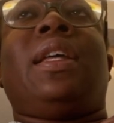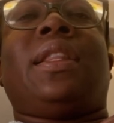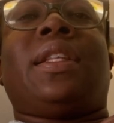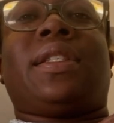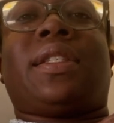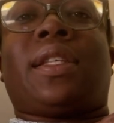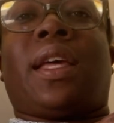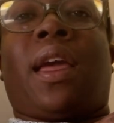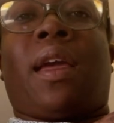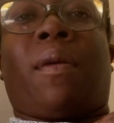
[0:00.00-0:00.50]
the
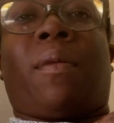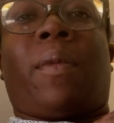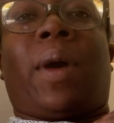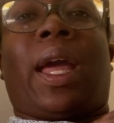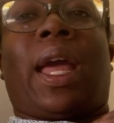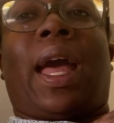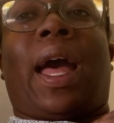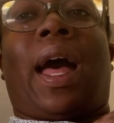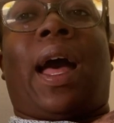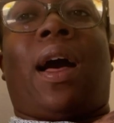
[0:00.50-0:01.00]
same
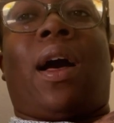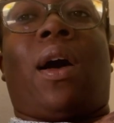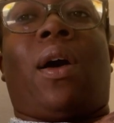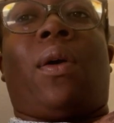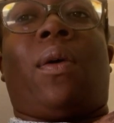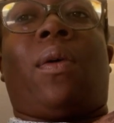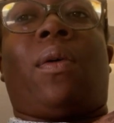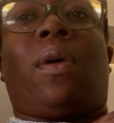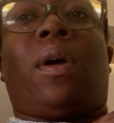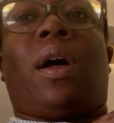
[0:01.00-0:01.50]
way
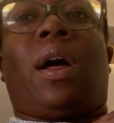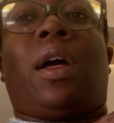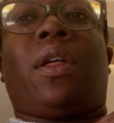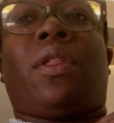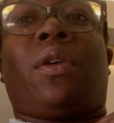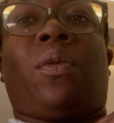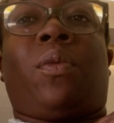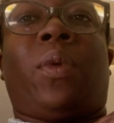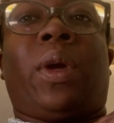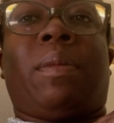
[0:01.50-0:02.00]
how
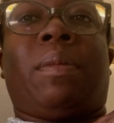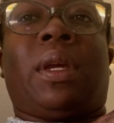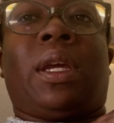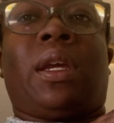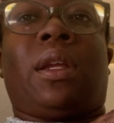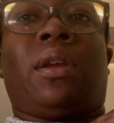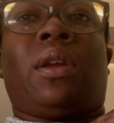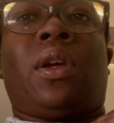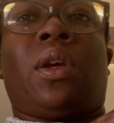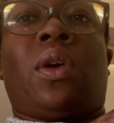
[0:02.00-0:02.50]
other
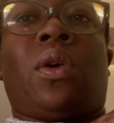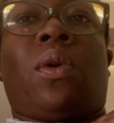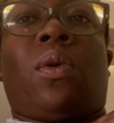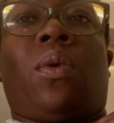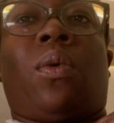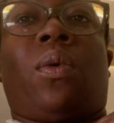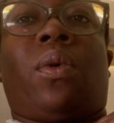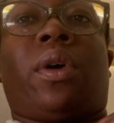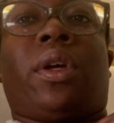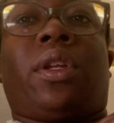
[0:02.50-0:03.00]
women
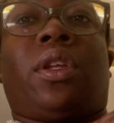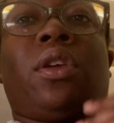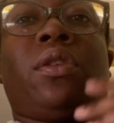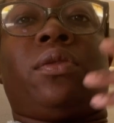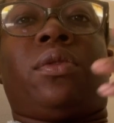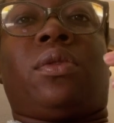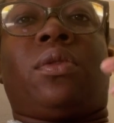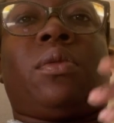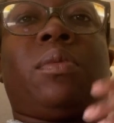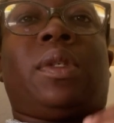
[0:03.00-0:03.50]
on
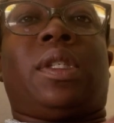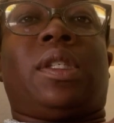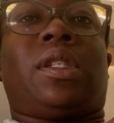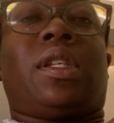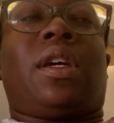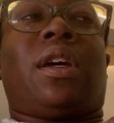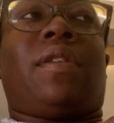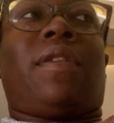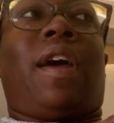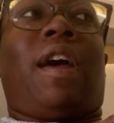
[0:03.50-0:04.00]
YouTube and
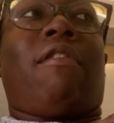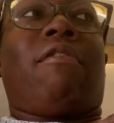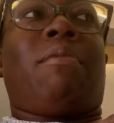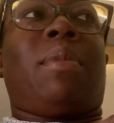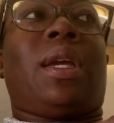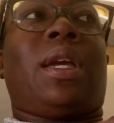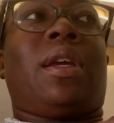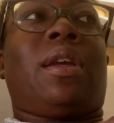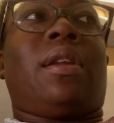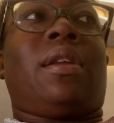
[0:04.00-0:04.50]
stuff have
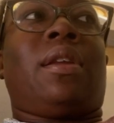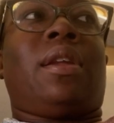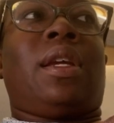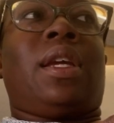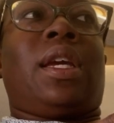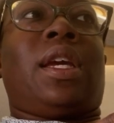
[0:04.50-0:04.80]
been